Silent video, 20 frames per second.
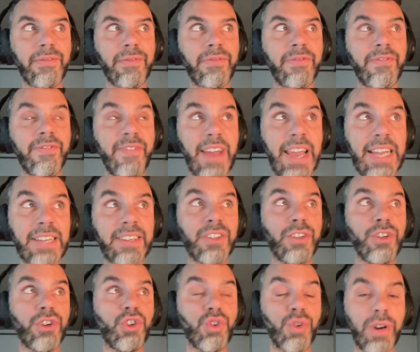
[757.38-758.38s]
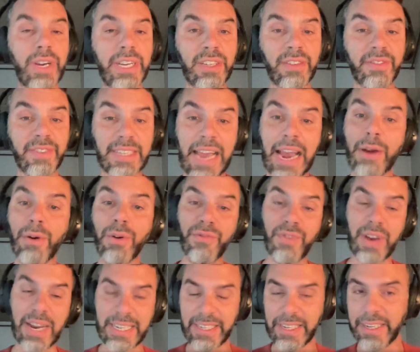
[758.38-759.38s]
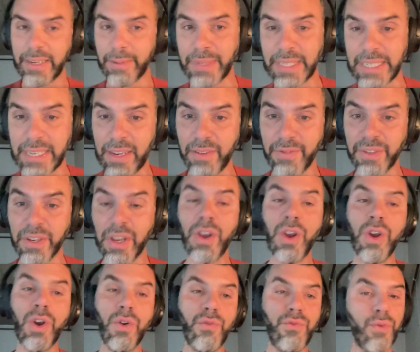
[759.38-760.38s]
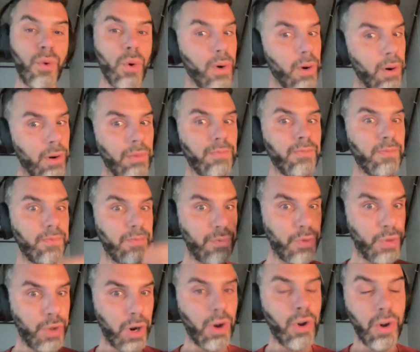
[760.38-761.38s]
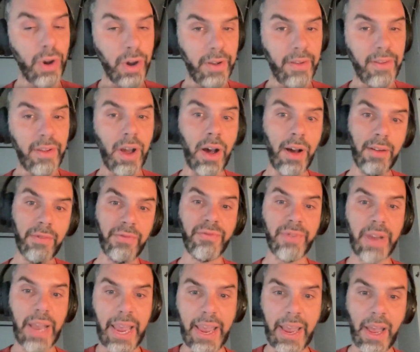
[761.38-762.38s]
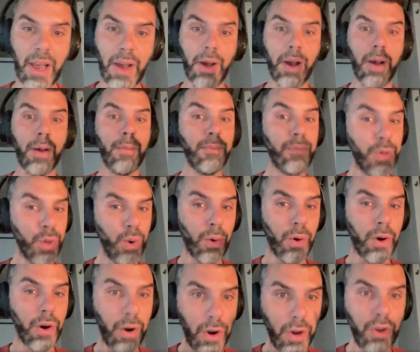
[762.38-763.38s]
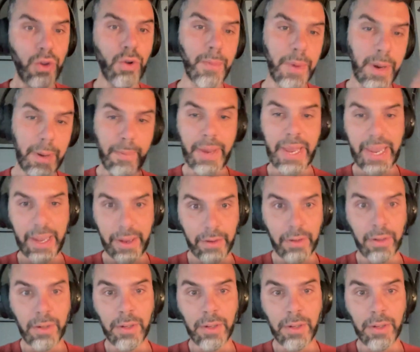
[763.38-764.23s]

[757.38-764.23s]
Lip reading: faced the choice of sacrificing themselves for the good of a pure human being.